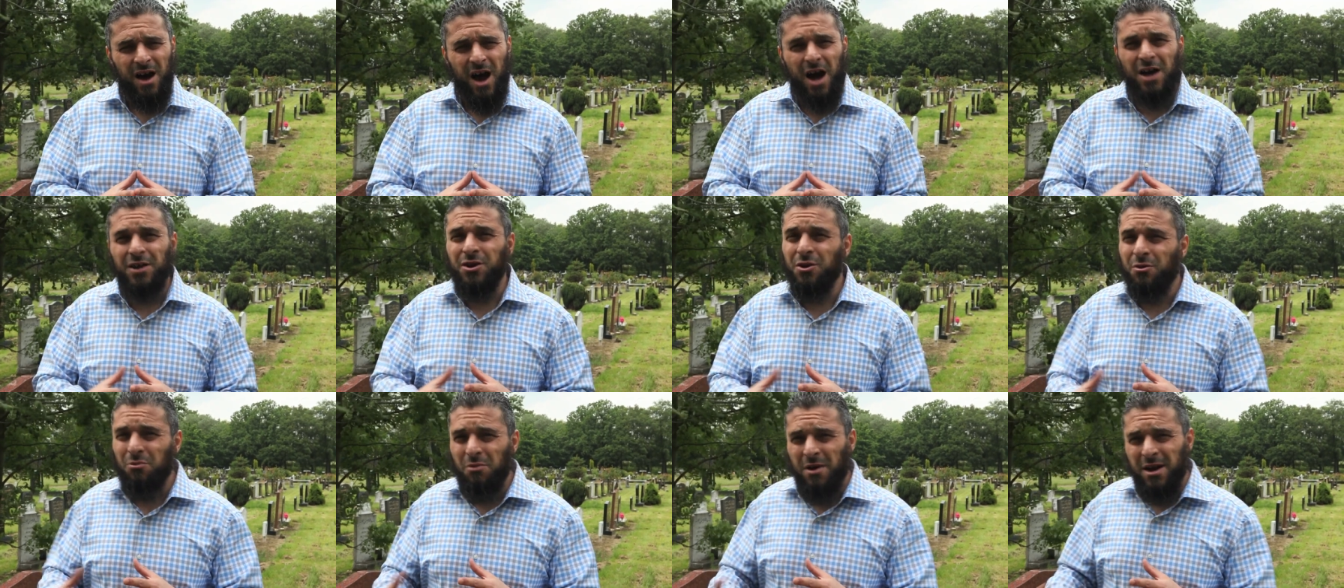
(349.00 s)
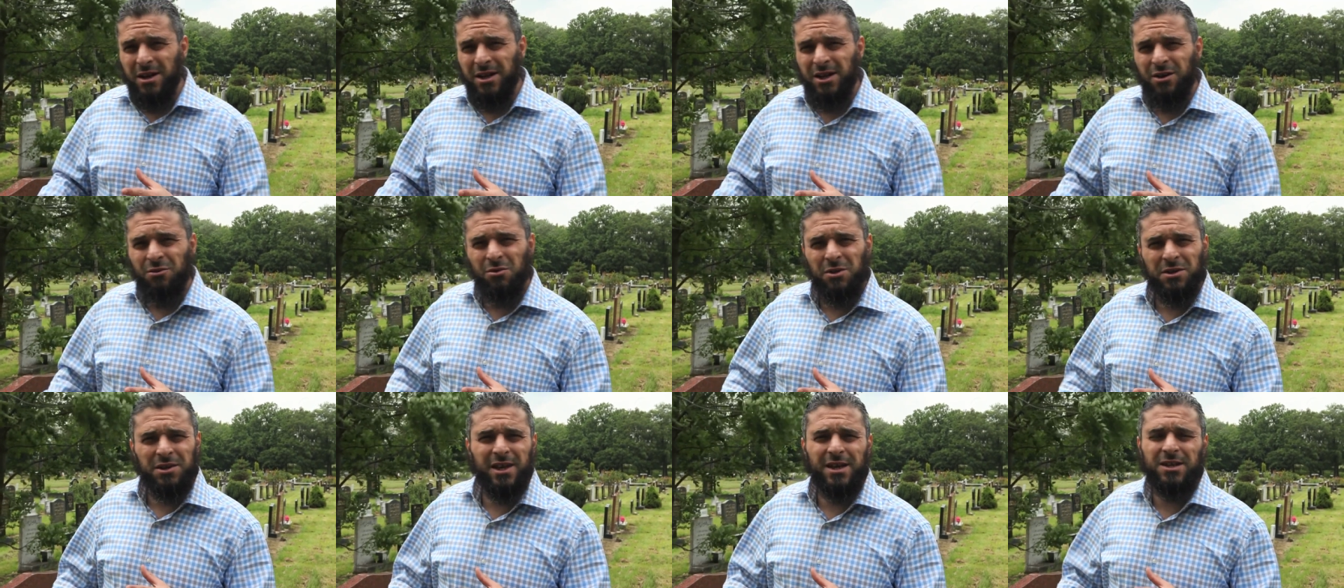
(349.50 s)
Are you ready
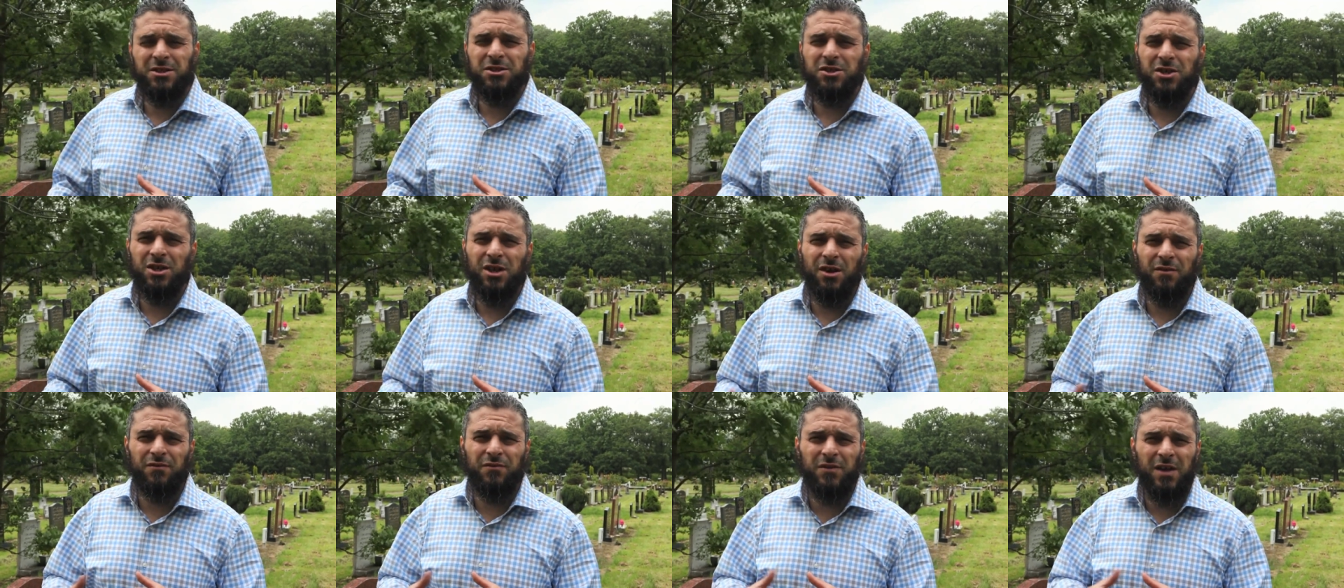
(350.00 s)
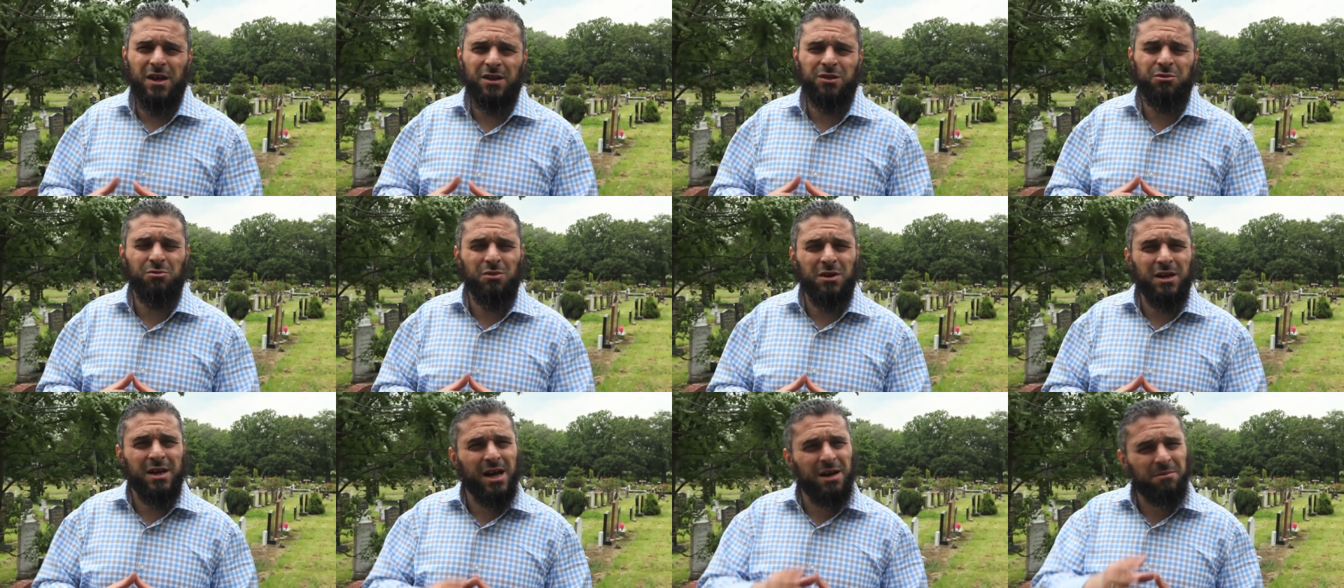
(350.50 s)
when the angel of death
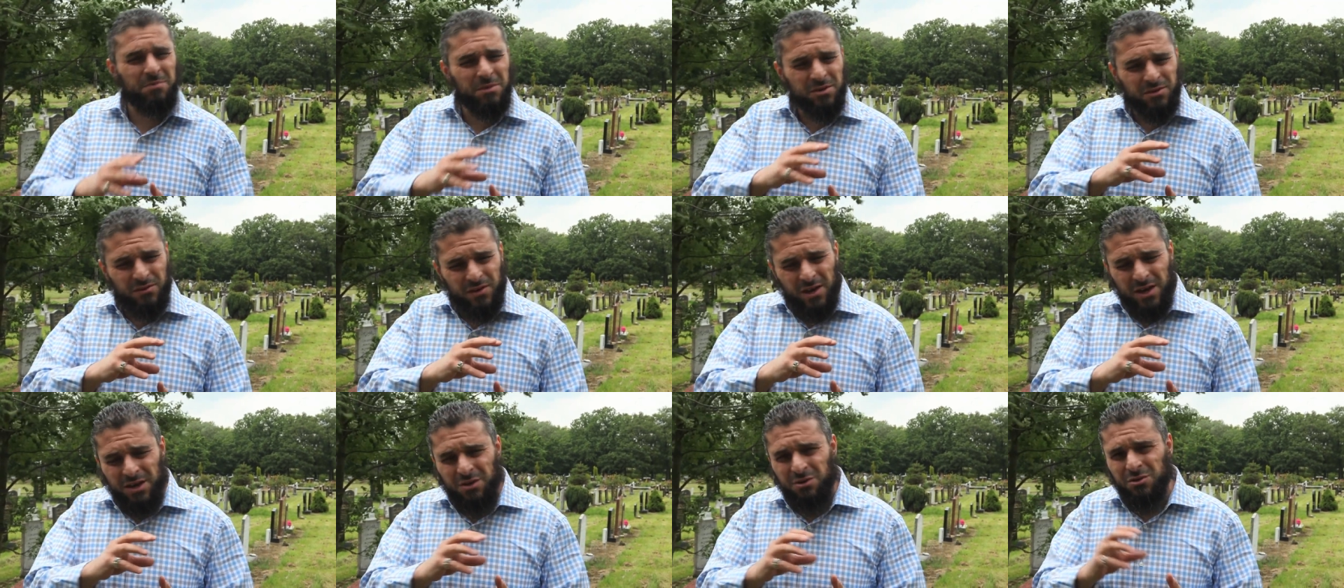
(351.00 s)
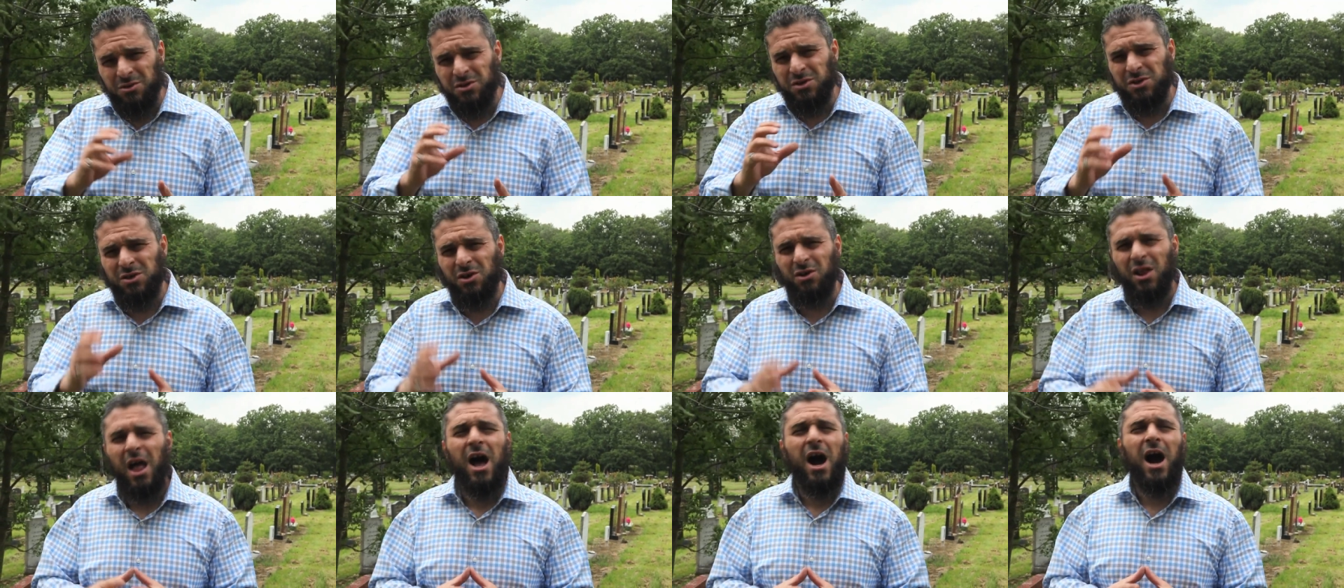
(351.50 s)
will come and take your
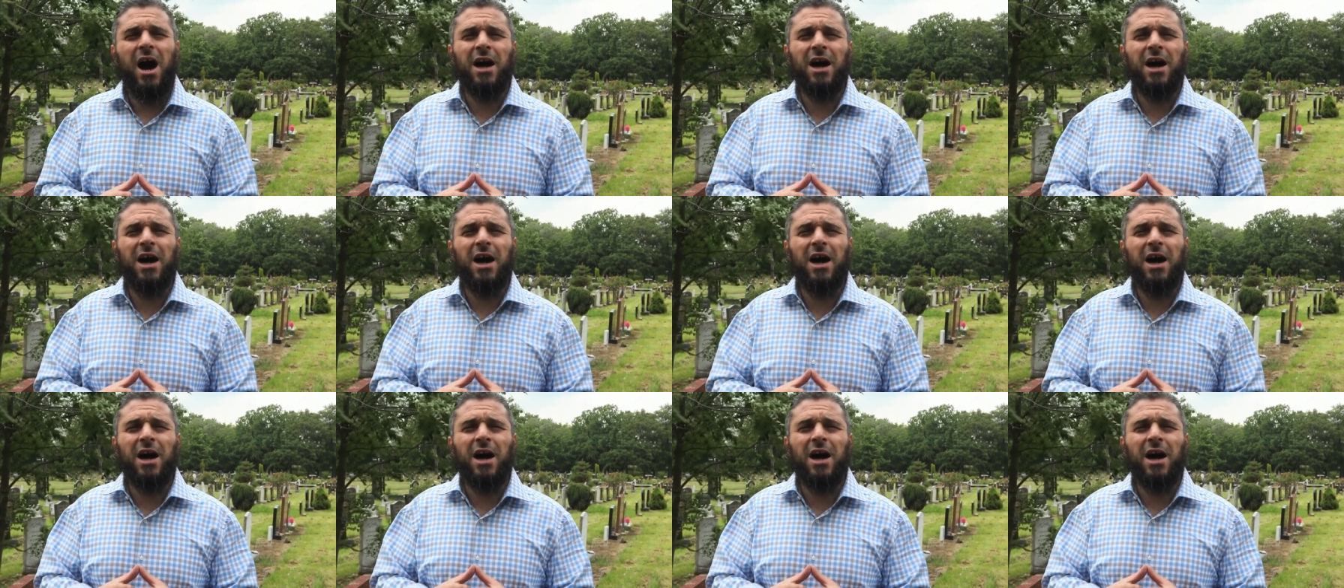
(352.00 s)
soul?